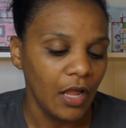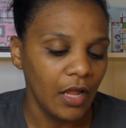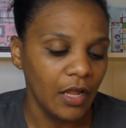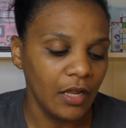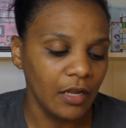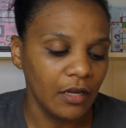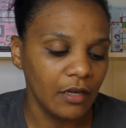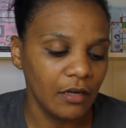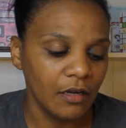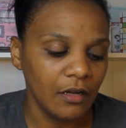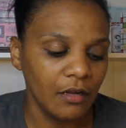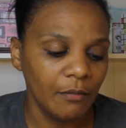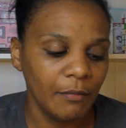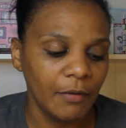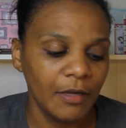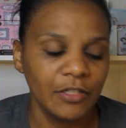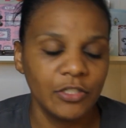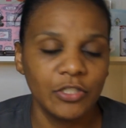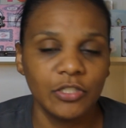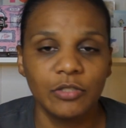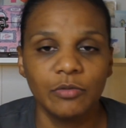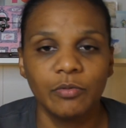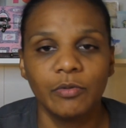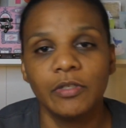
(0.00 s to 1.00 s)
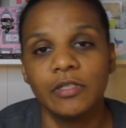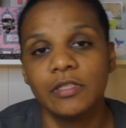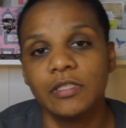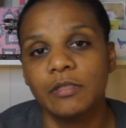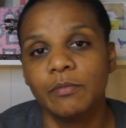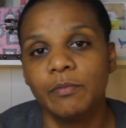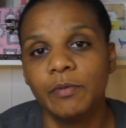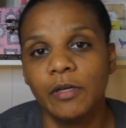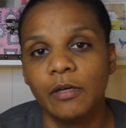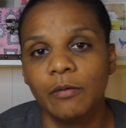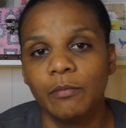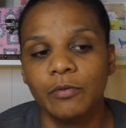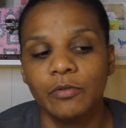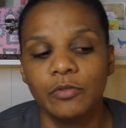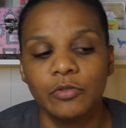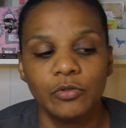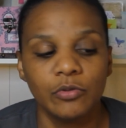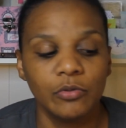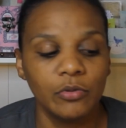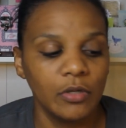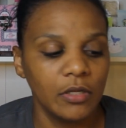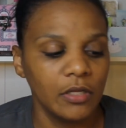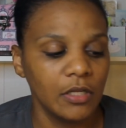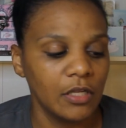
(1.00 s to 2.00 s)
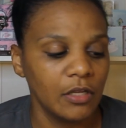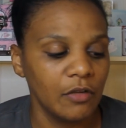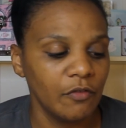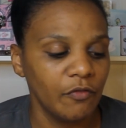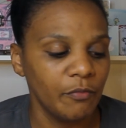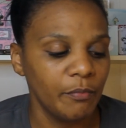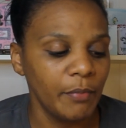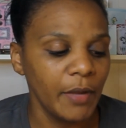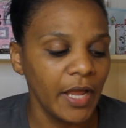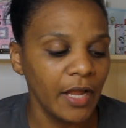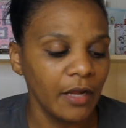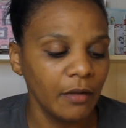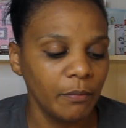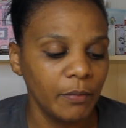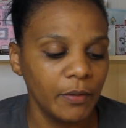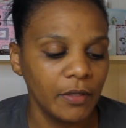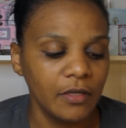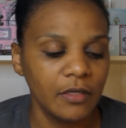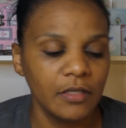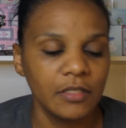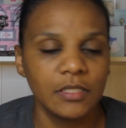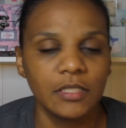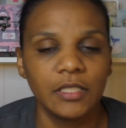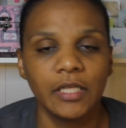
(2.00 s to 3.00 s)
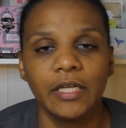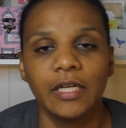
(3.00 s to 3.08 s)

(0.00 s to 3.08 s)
and um, I just wanted to be able to give back because,